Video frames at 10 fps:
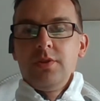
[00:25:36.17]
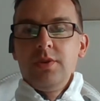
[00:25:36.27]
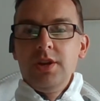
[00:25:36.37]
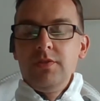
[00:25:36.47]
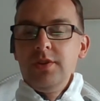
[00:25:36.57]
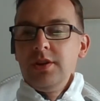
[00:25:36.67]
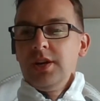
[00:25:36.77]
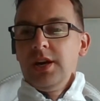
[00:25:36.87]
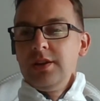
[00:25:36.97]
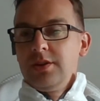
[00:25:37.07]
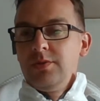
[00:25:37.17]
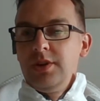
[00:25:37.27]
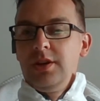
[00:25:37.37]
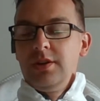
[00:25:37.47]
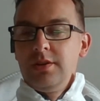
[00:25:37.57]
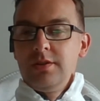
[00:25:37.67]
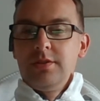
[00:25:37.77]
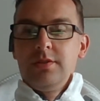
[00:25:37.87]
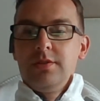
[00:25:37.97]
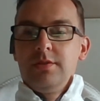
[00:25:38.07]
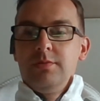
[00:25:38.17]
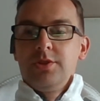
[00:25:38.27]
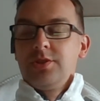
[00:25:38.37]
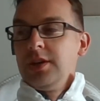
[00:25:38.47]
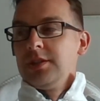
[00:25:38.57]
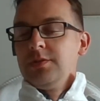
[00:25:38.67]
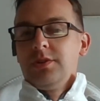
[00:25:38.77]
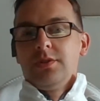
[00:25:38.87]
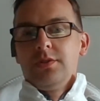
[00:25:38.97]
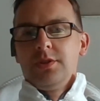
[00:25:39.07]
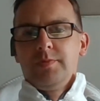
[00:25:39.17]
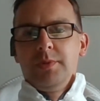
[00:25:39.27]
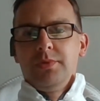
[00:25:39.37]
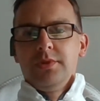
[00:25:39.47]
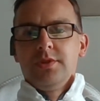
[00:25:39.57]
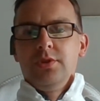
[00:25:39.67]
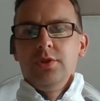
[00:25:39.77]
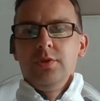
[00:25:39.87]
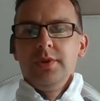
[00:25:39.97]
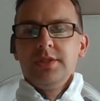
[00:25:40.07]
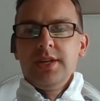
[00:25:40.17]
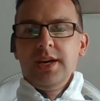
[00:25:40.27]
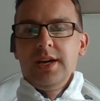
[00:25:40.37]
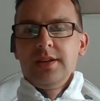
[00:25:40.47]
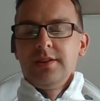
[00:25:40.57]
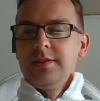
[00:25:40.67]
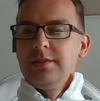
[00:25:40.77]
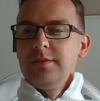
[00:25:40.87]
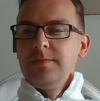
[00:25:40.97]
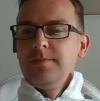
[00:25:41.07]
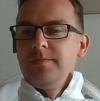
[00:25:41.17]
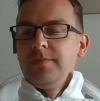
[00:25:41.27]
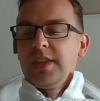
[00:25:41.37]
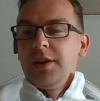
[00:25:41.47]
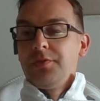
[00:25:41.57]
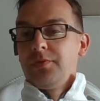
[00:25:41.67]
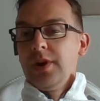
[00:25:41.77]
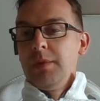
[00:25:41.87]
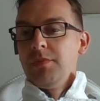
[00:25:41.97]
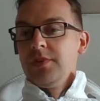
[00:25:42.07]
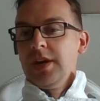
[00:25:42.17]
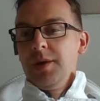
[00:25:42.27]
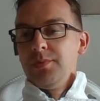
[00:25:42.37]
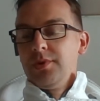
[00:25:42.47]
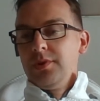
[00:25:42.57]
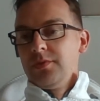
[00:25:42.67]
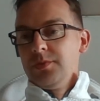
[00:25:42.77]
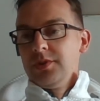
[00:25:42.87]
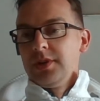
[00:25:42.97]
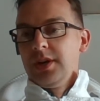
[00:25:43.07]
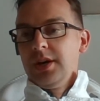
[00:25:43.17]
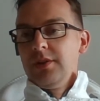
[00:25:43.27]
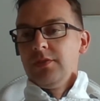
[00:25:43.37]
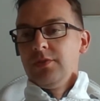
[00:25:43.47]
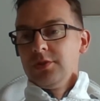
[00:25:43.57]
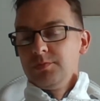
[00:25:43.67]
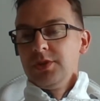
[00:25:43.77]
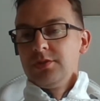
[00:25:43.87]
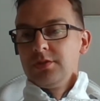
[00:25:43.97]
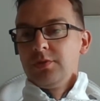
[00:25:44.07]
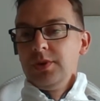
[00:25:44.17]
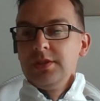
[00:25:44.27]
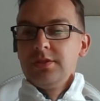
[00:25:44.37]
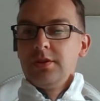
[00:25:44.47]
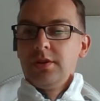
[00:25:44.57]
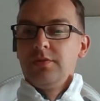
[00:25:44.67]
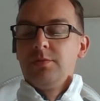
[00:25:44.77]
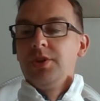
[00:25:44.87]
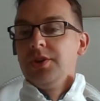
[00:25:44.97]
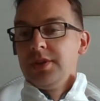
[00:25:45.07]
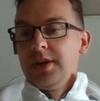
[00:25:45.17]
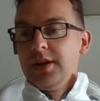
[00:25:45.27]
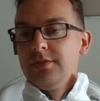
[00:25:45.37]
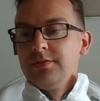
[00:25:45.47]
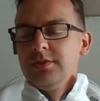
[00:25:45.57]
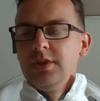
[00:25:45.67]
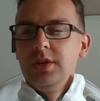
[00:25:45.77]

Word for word: So if you're going to add a queen, we're trying to encourage people to always add a frame of capped brood from another hive. Of course, make sure the queen's not on it from the other hive.